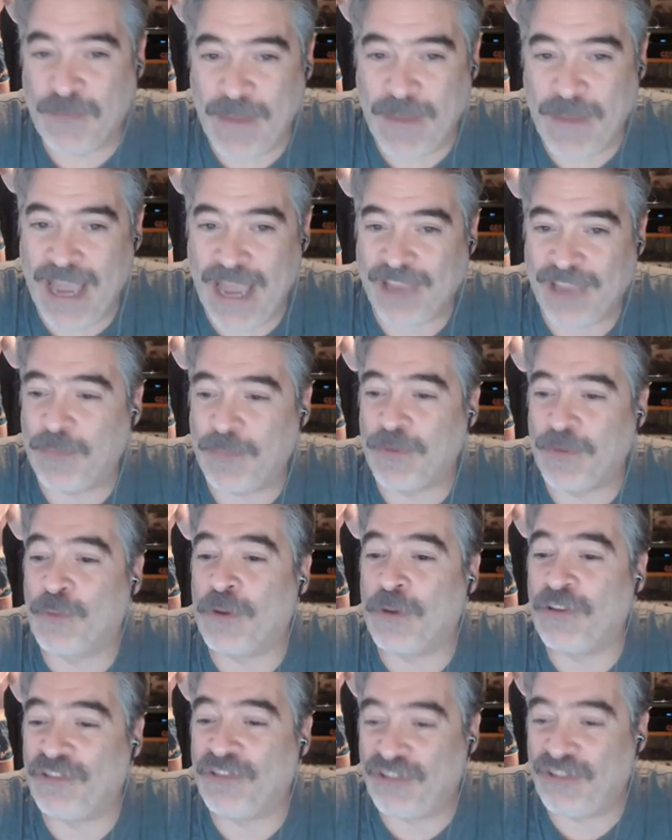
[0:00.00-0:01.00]
match
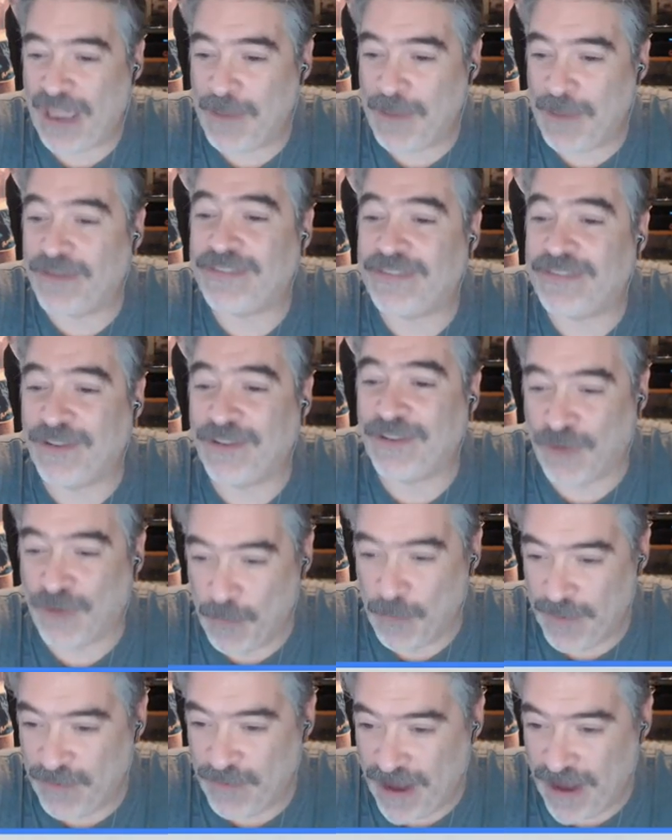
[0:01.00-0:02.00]
between Sheamus and
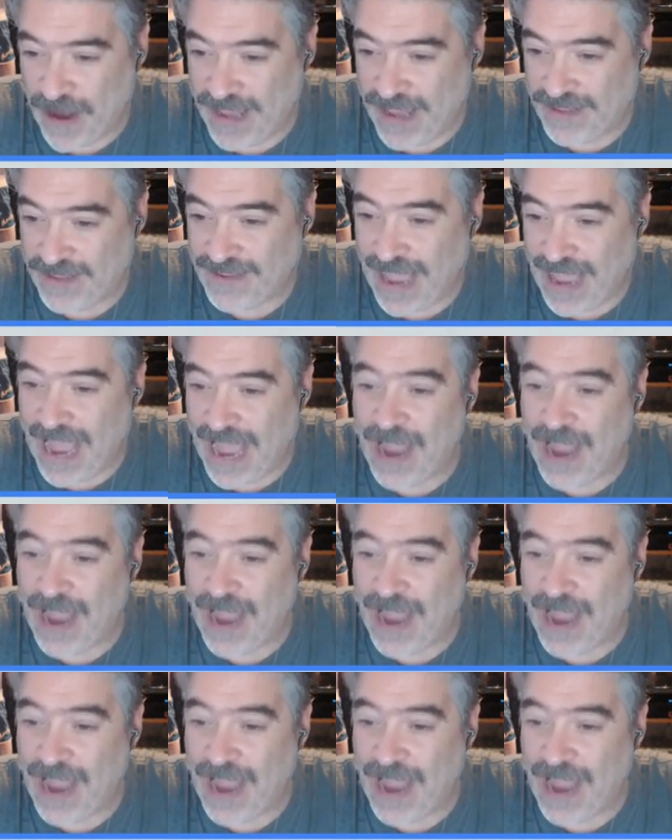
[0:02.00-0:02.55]
Roman Reigns,